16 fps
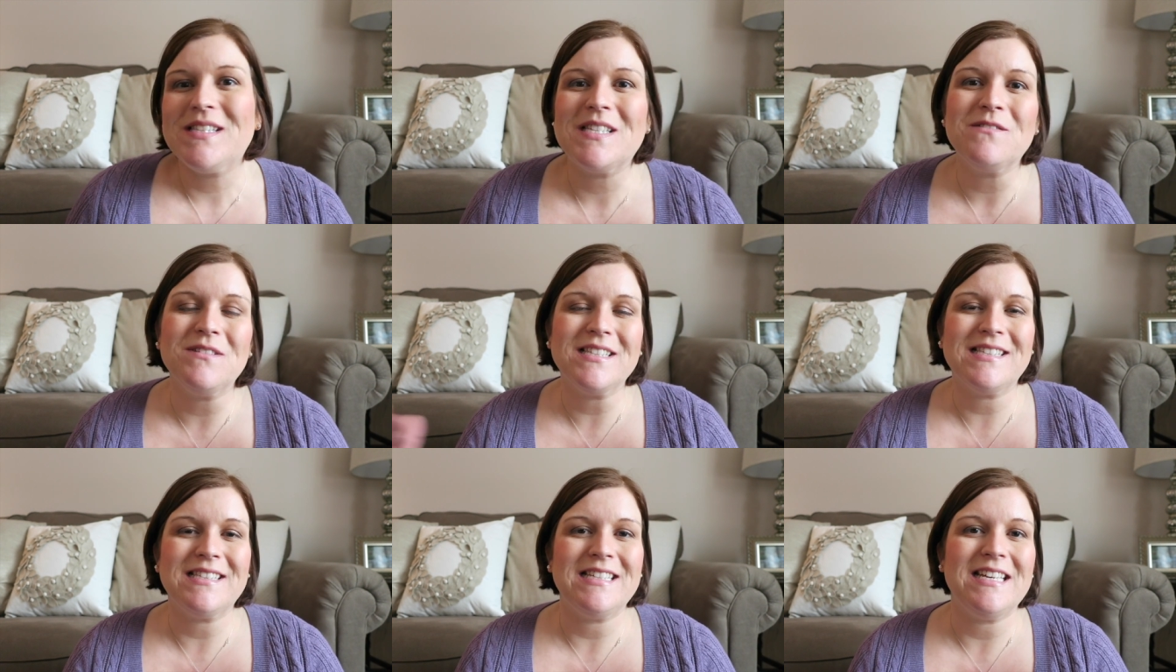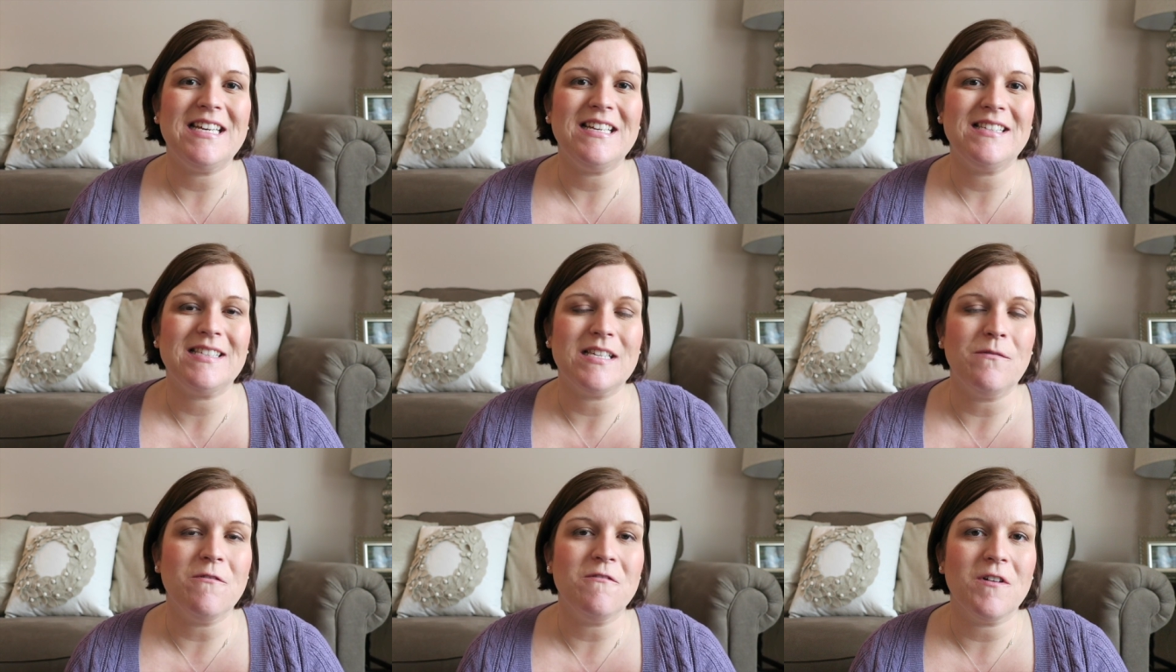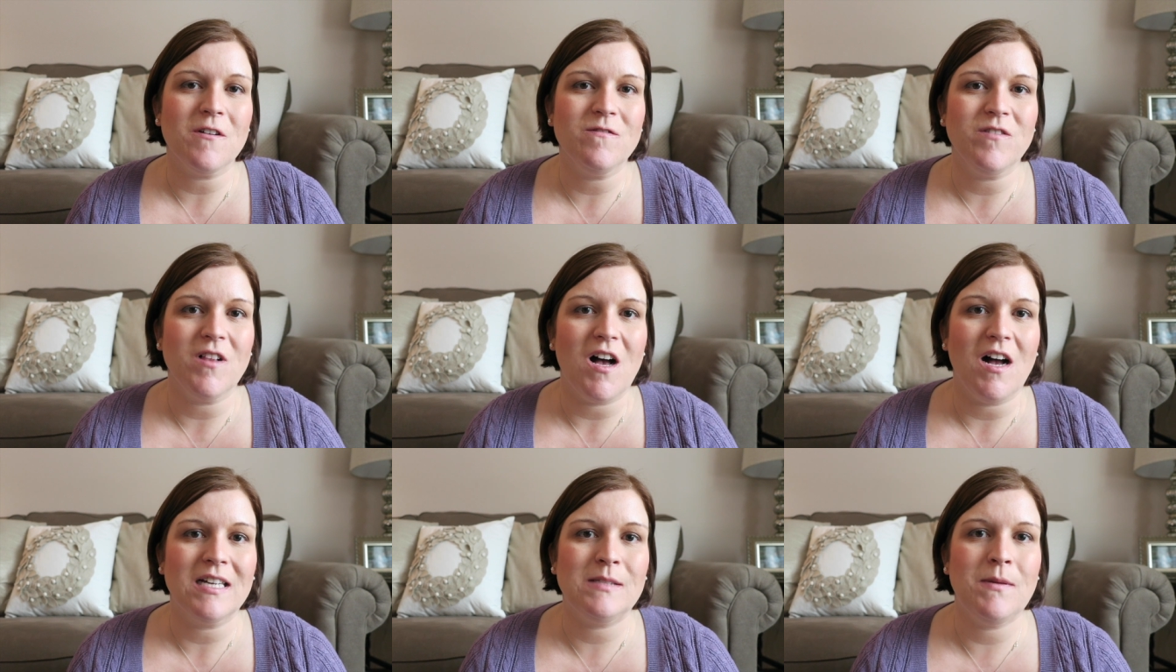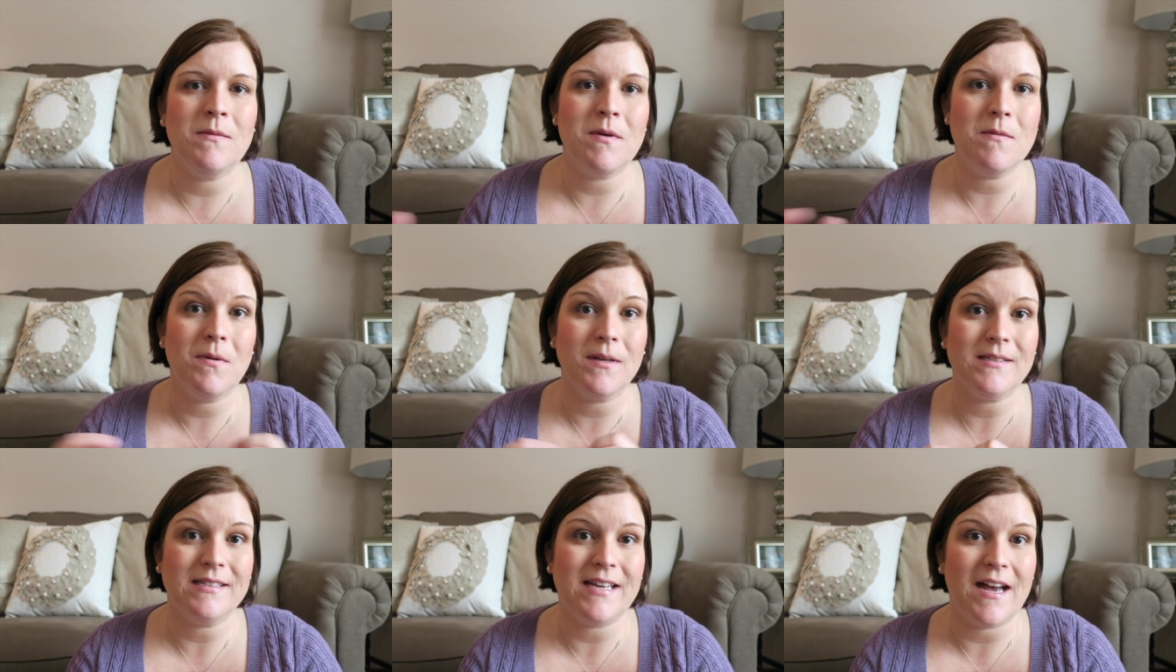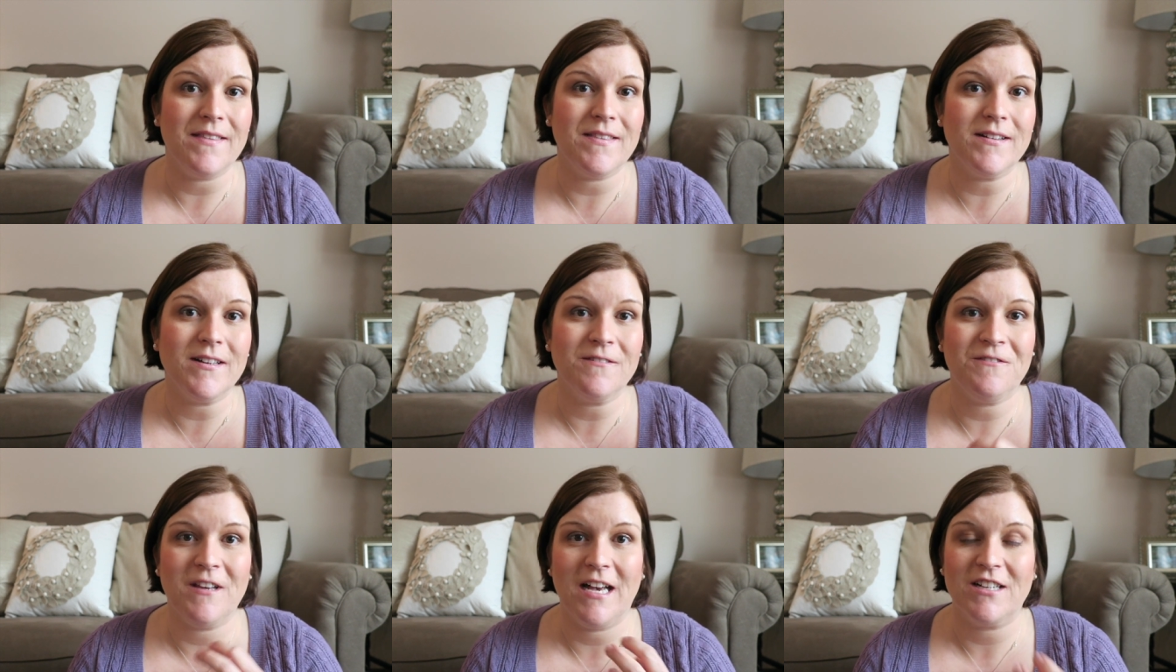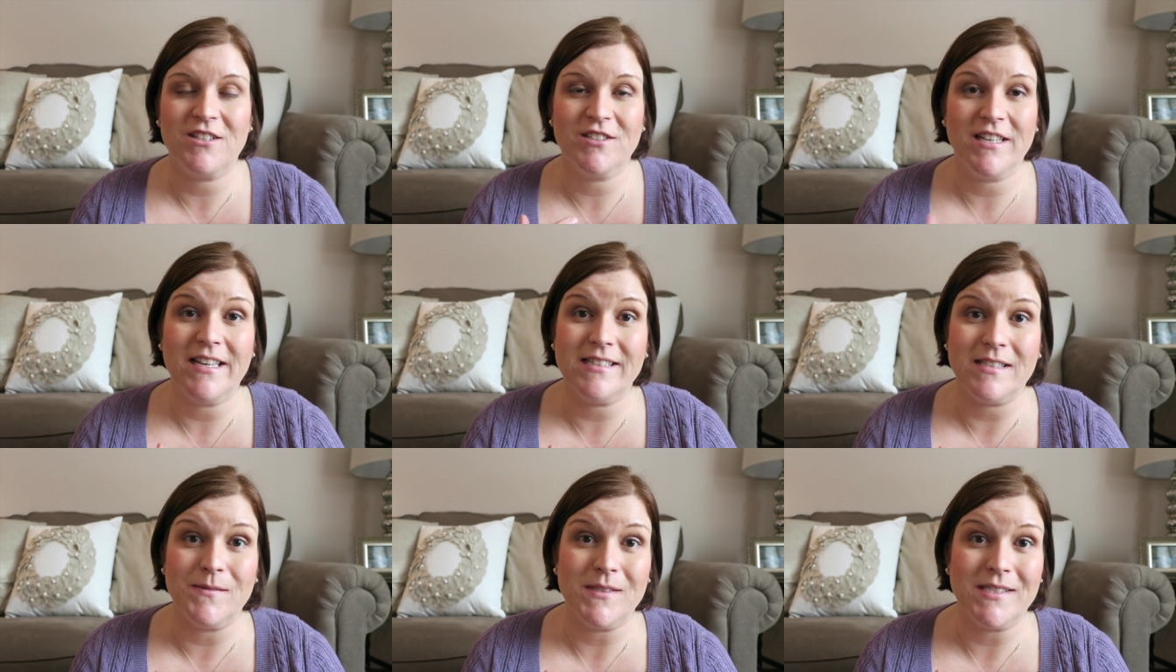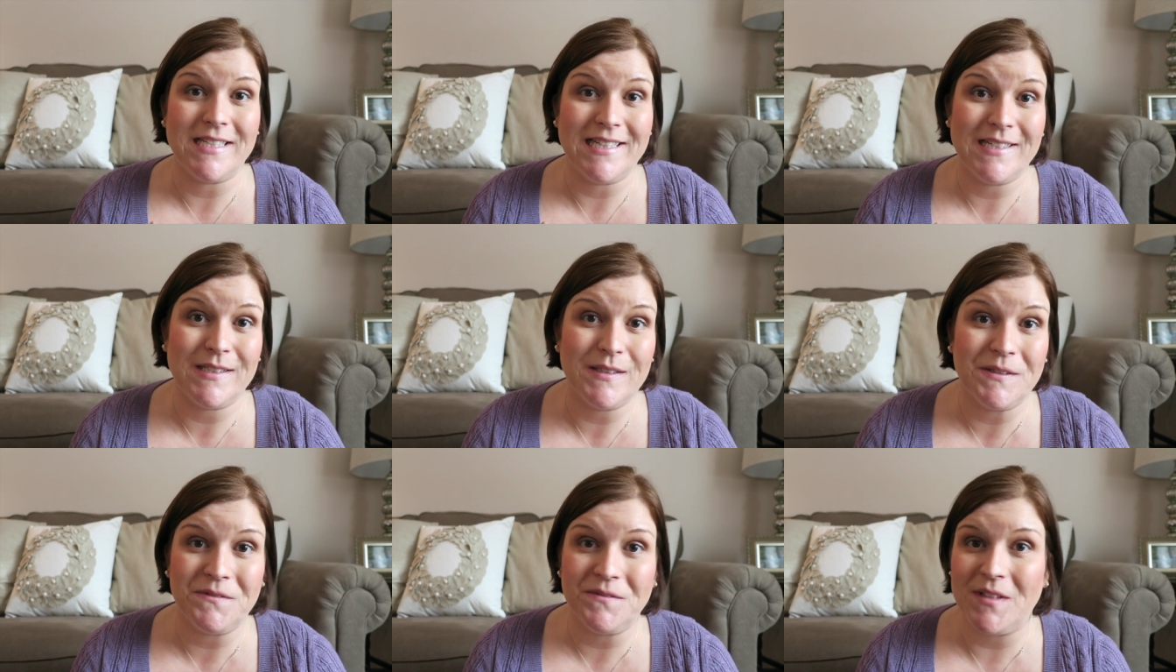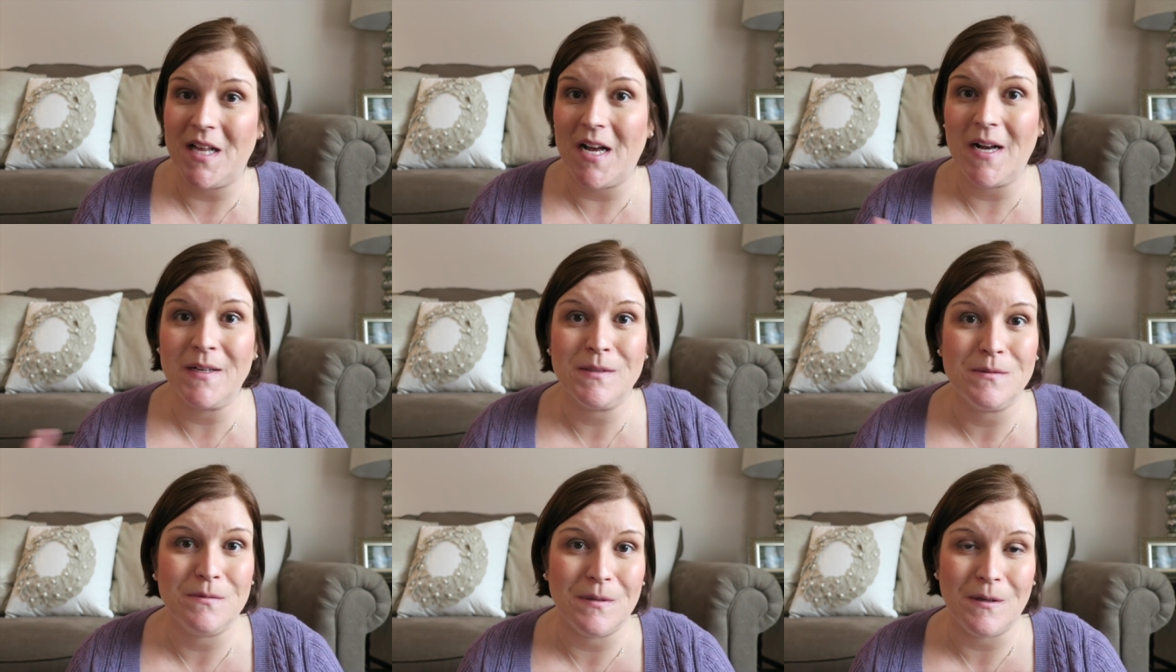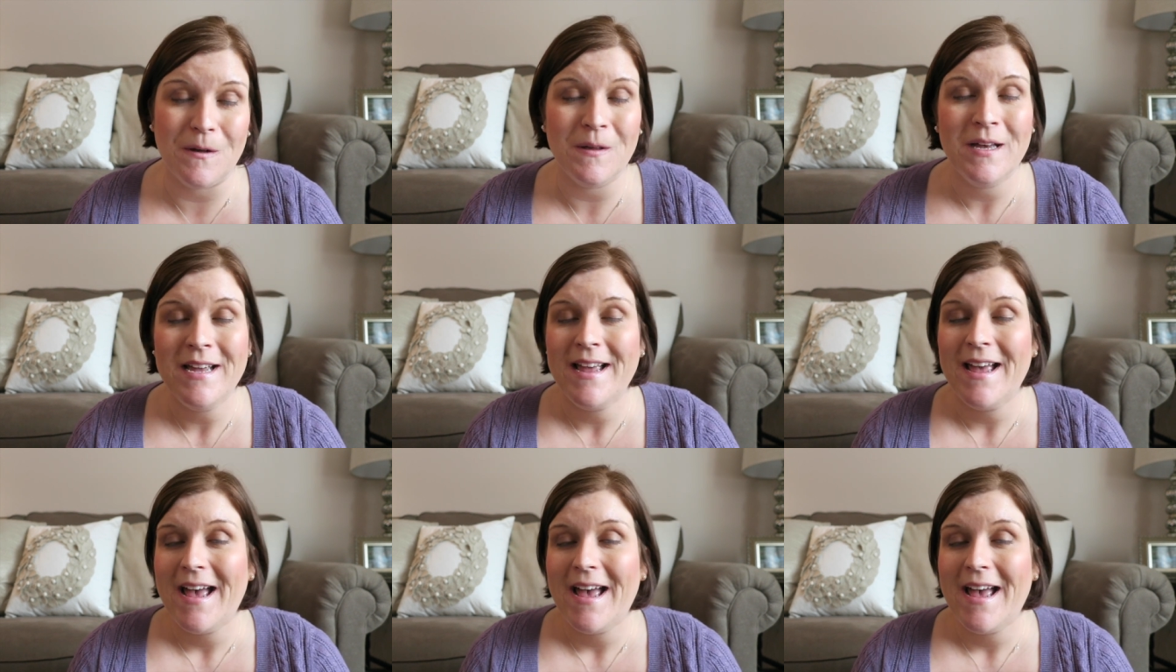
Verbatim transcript: So we'll see some of our vlogs maybe put together. If he actually has some standalone vlogs, we'll